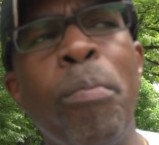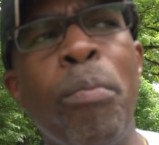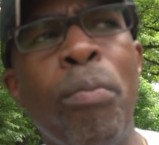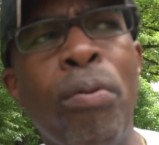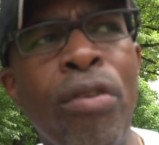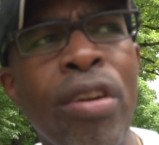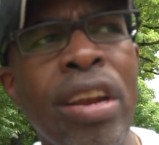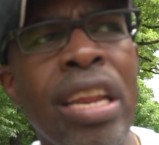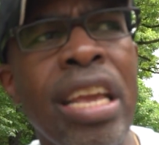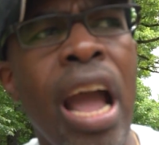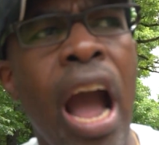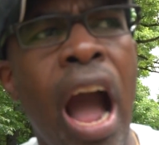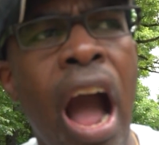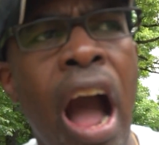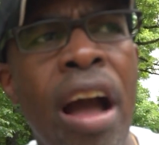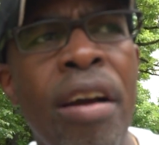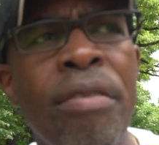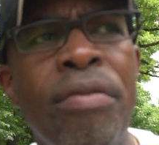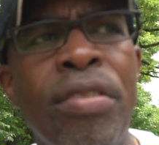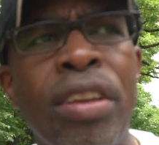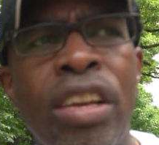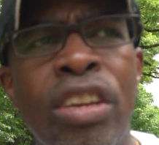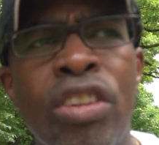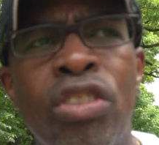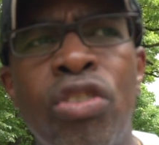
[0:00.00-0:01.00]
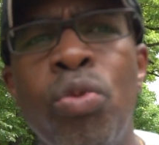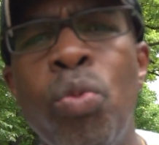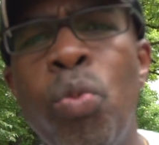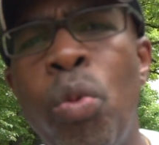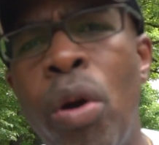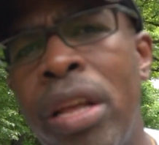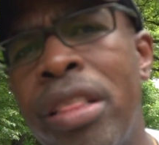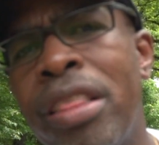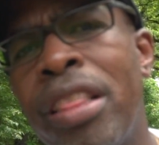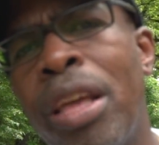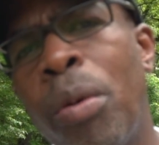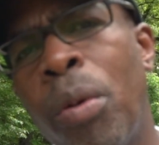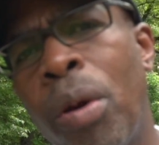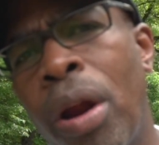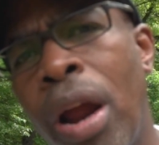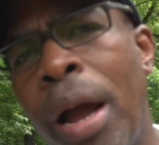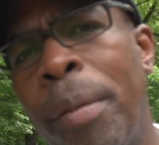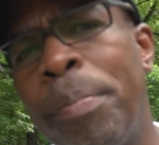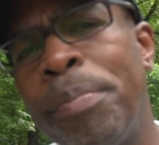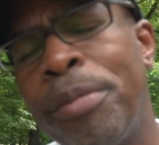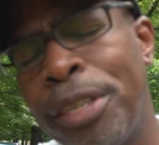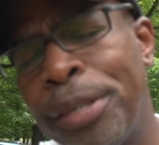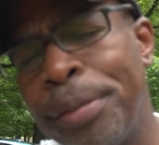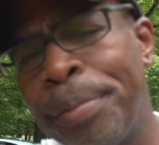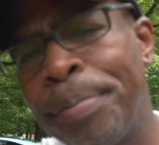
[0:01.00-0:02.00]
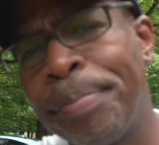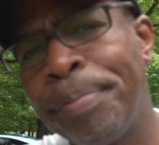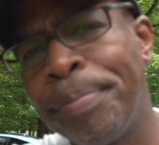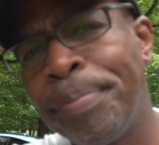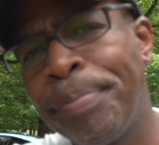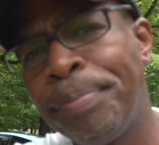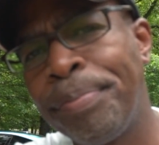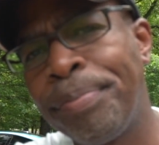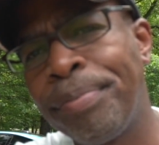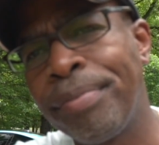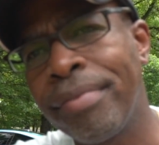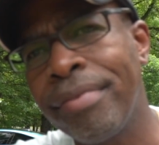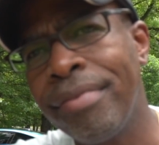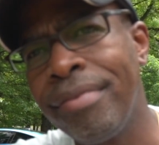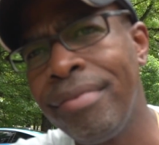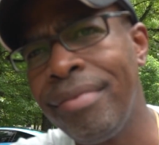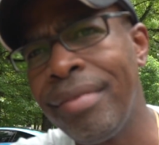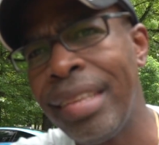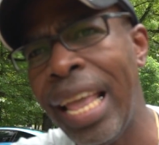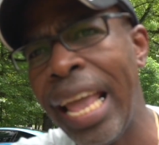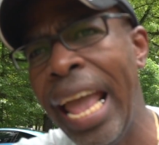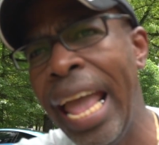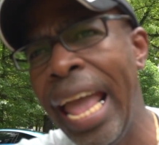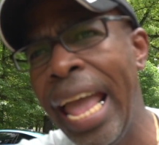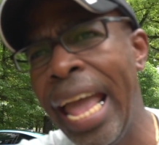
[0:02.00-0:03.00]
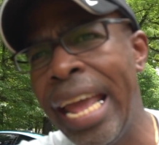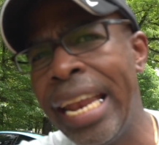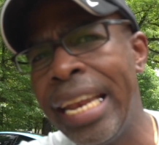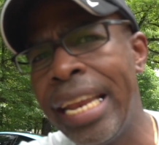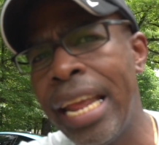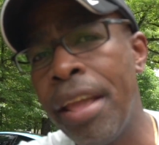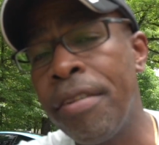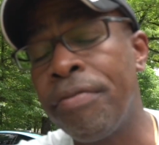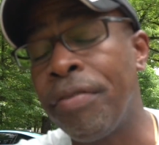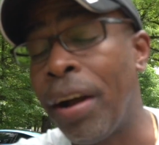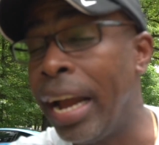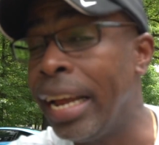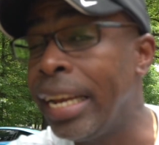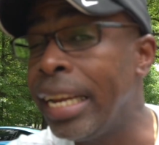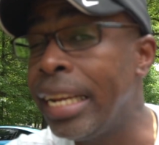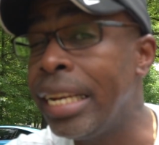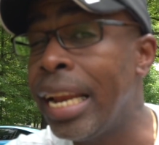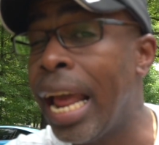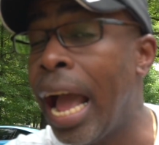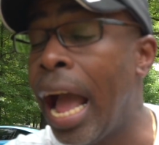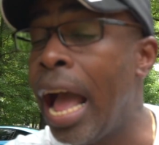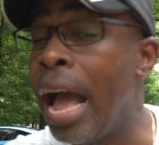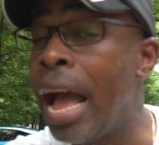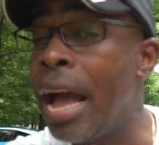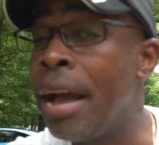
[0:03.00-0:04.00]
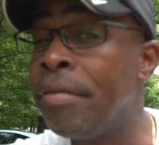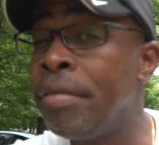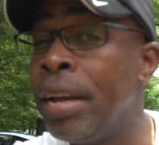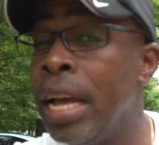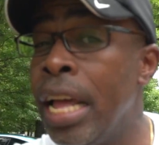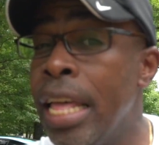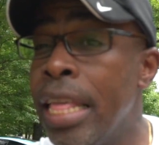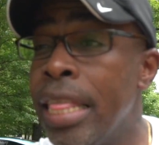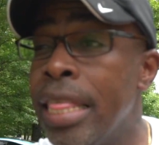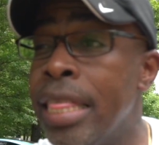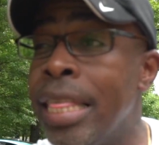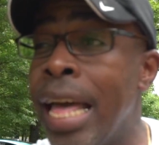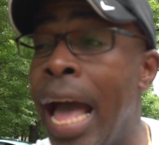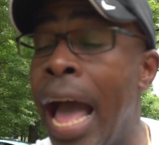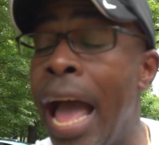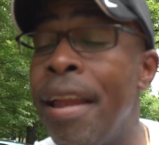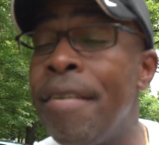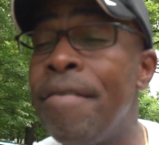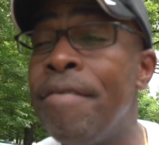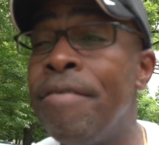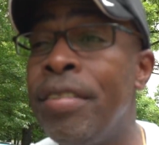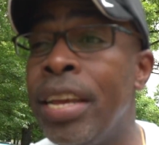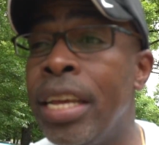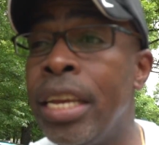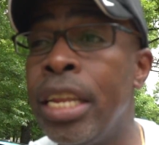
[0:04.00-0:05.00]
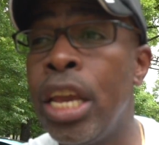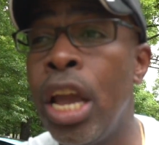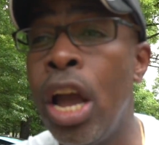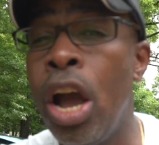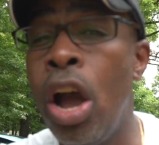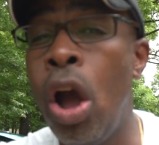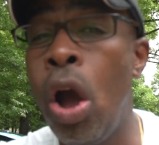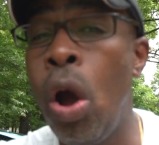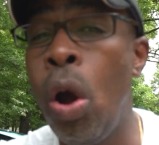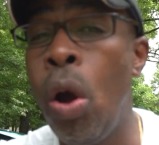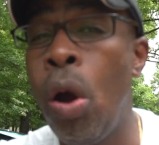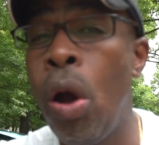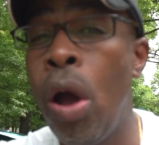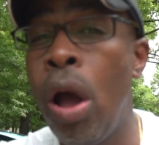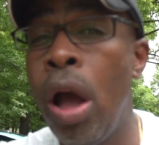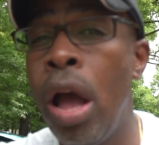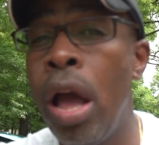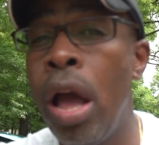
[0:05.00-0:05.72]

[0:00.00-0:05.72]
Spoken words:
pretty obvious what they were up to. And if I didn't have that video,